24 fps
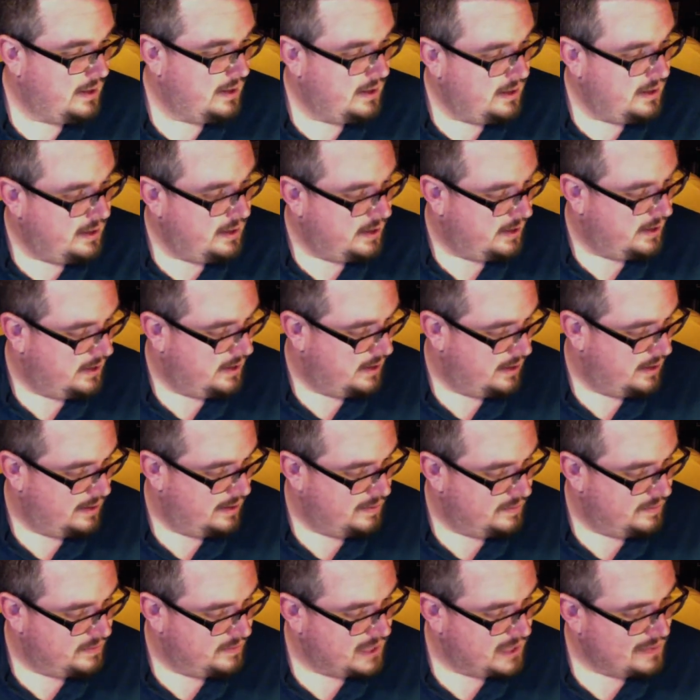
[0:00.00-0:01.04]

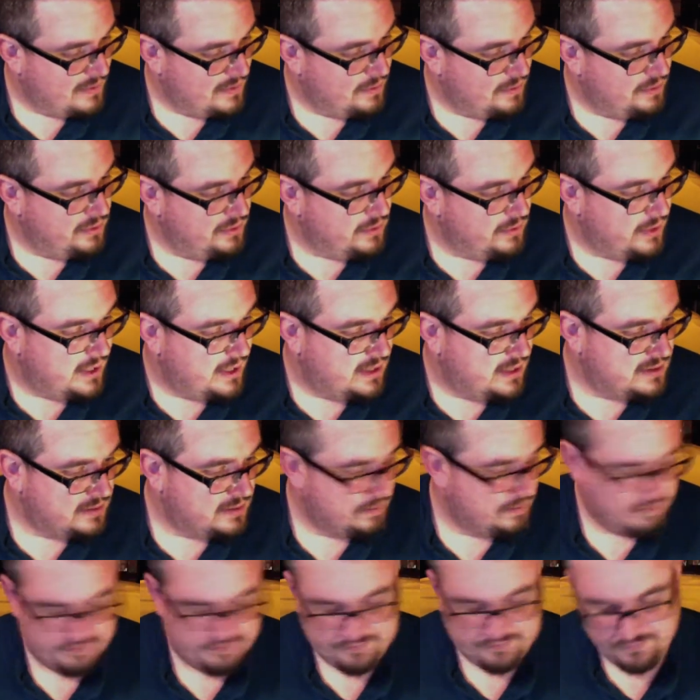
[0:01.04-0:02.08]
A couple Blu-rays.
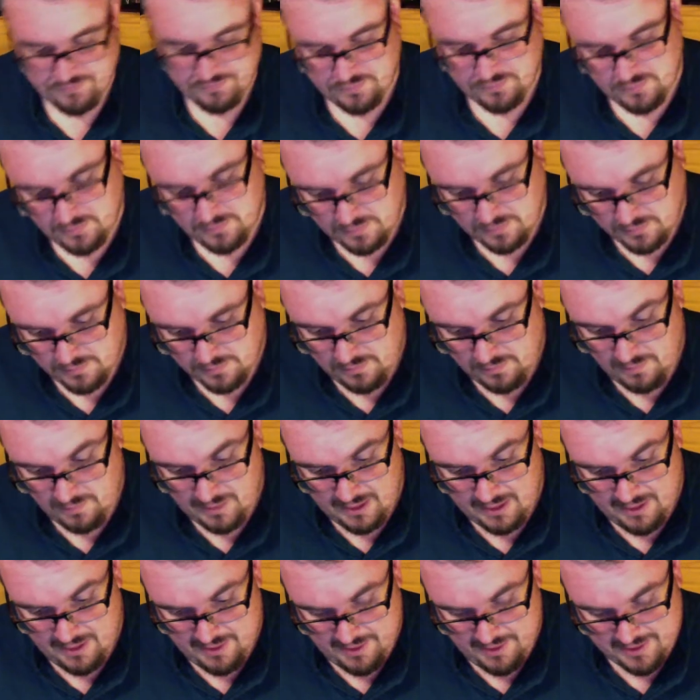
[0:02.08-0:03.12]

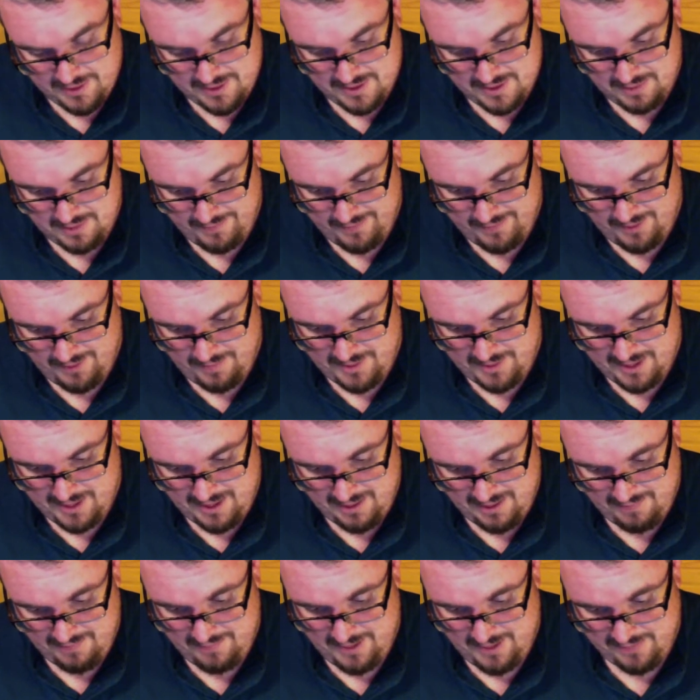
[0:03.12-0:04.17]
This is a film that I
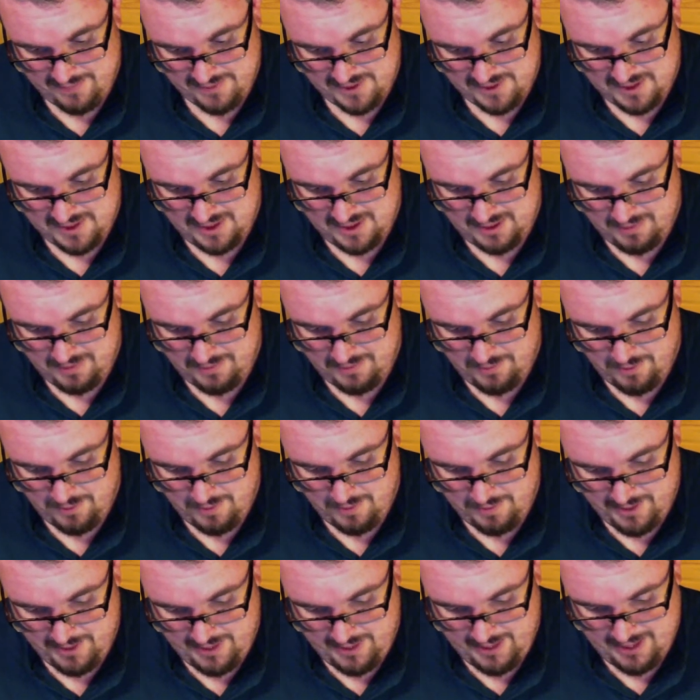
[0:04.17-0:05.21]
have never seen before,
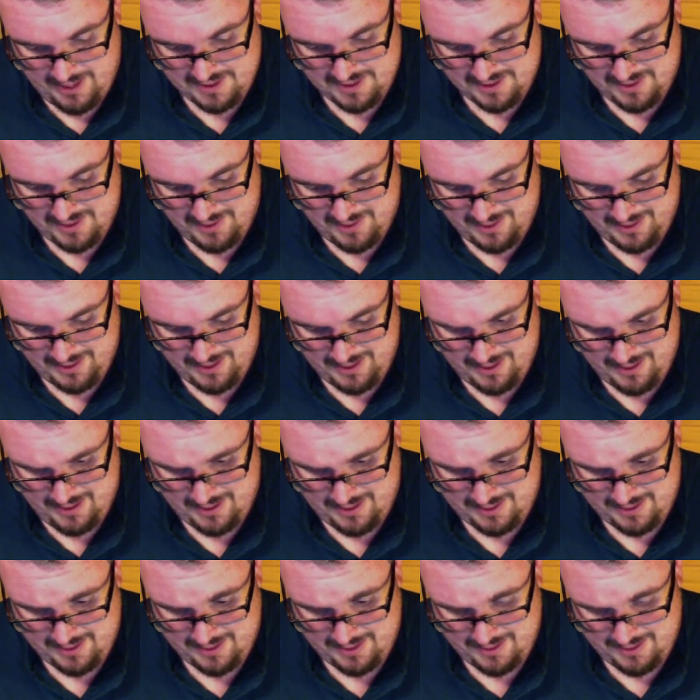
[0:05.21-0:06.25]
but it has a great
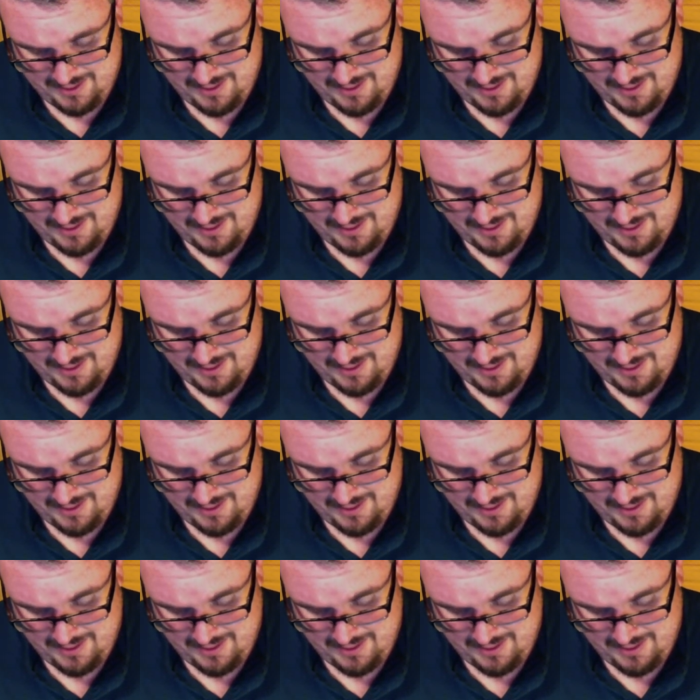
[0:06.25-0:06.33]
cast.